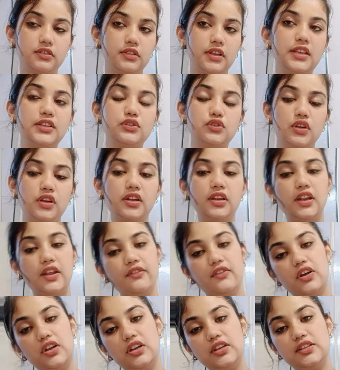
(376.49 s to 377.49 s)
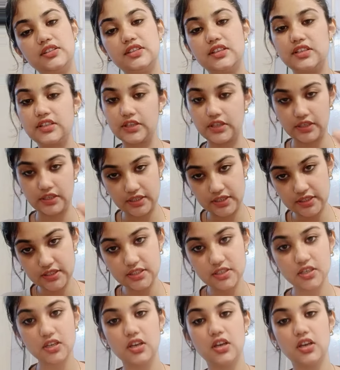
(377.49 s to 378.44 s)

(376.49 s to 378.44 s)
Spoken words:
insulin level is increased.